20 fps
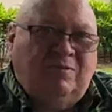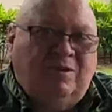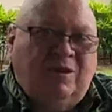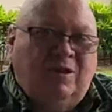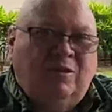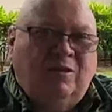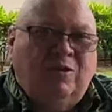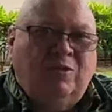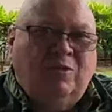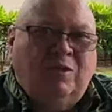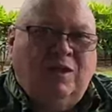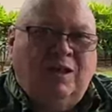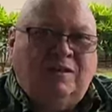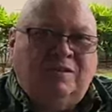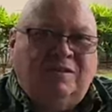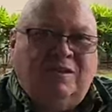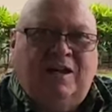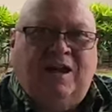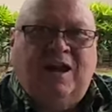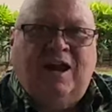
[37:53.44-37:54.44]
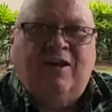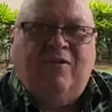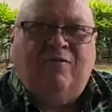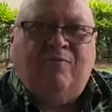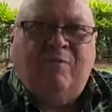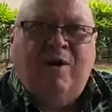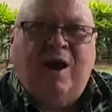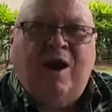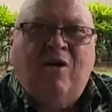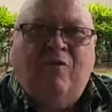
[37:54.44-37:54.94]
a little less than a half
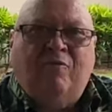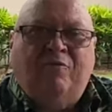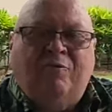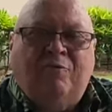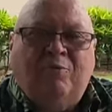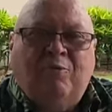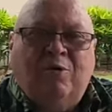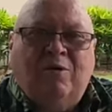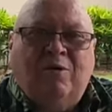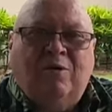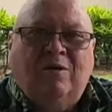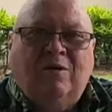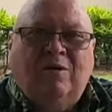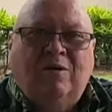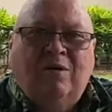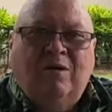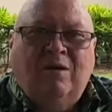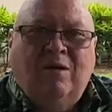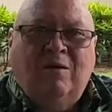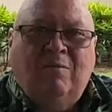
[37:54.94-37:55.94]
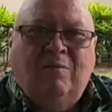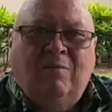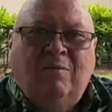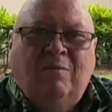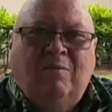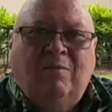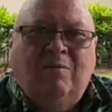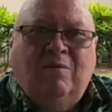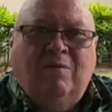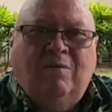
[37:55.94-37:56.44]
mile from where
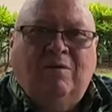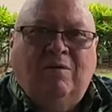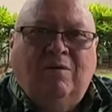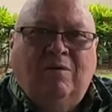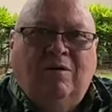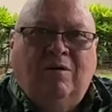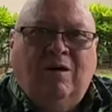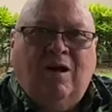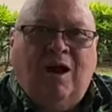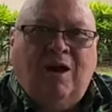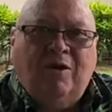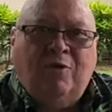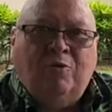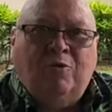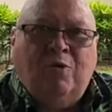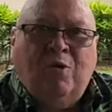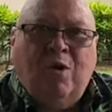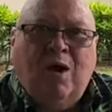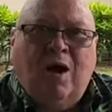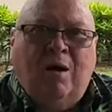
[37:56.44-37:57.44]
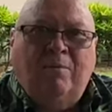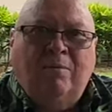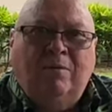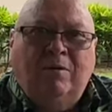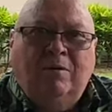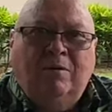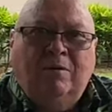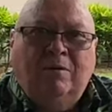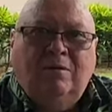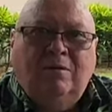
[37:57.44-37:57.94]
I grew up.
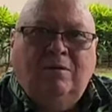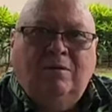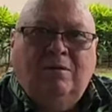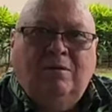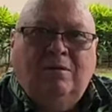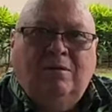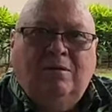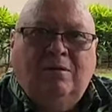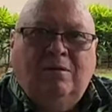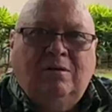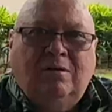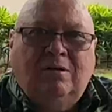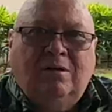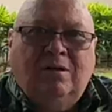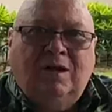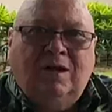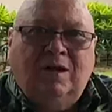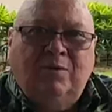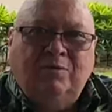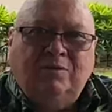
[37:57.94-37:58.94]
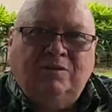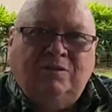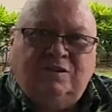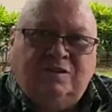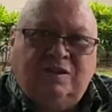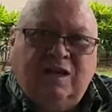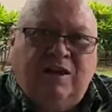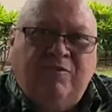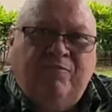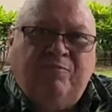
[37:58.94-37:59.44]
It was a
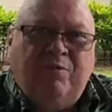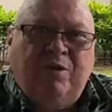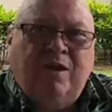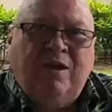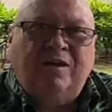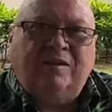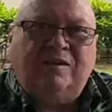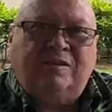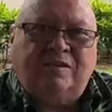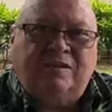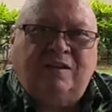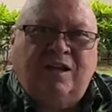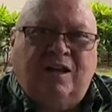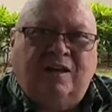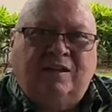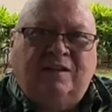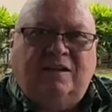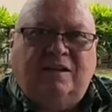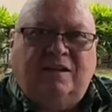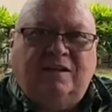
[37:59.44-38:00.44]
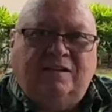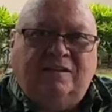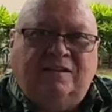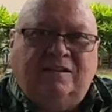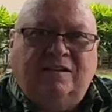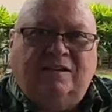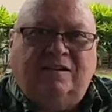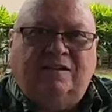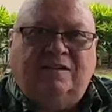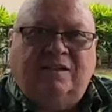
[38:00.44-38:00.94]
safe place in
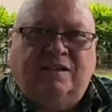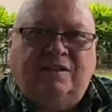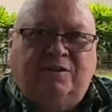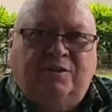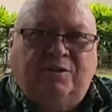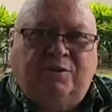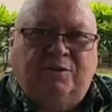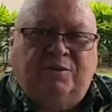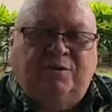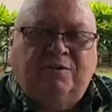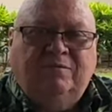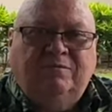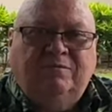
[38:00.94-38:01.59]
1962.